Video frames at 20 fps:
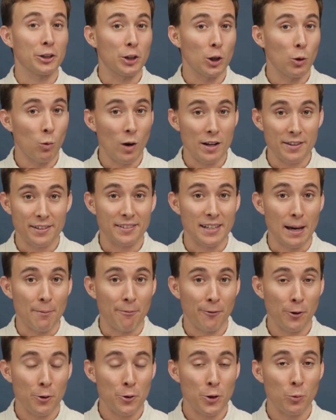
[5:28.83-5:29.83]
to go one
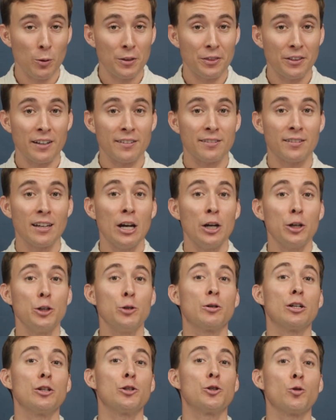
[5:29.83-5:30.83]
step further with this,
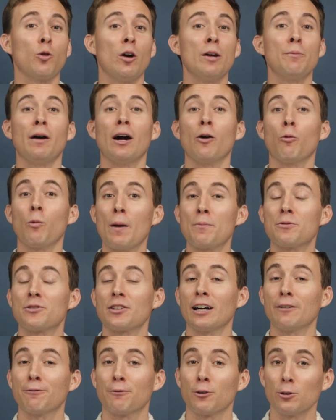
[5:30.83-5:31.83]
you can join my
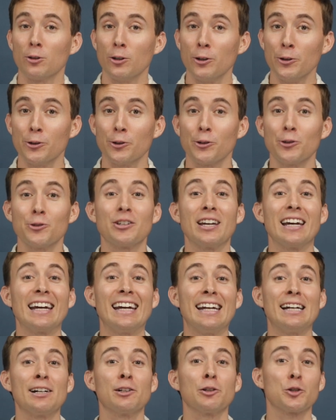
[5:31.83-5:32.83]
website for learners,
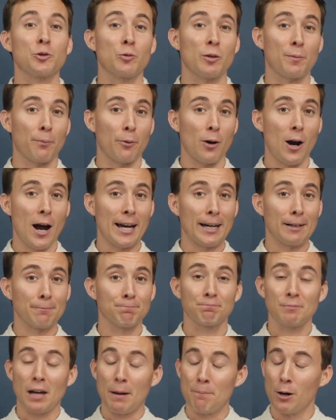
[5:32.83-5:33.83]
English with Brian.
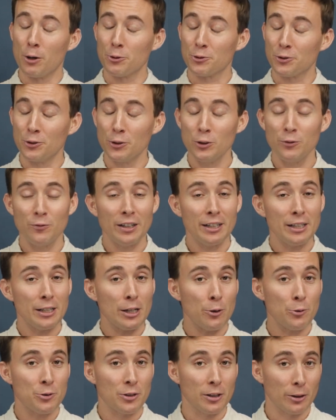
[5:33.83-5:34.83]
I post new
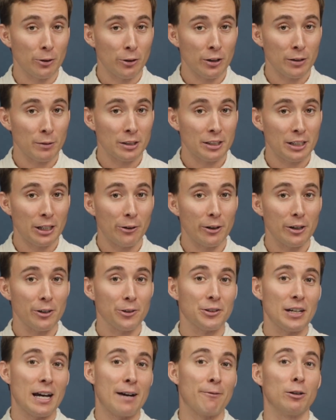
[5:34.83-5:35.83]
videos and learning
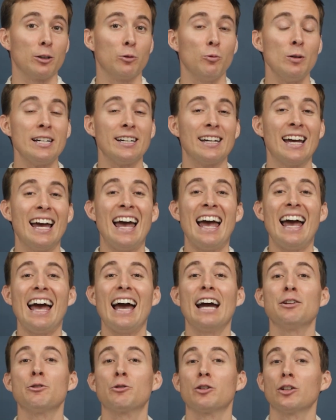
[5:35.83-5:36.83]
materials every week,
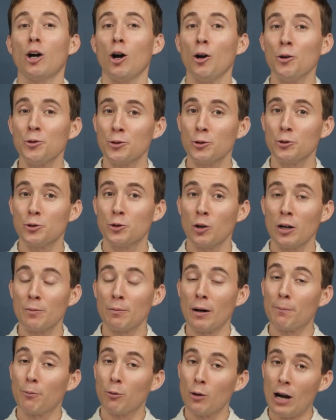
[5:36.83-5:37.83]
and you can also join
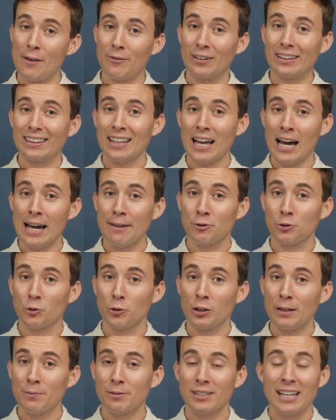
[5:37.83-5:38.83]
my private live
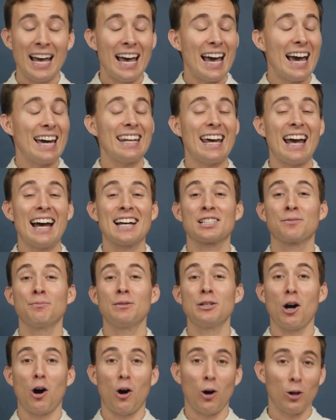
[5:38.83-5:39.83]
streams and ask
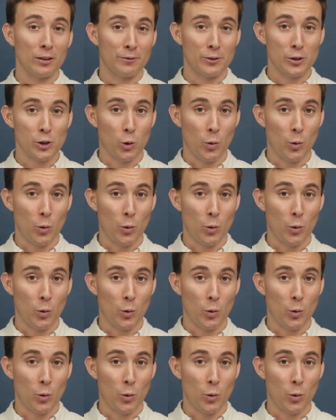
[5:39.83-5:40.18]
me all of your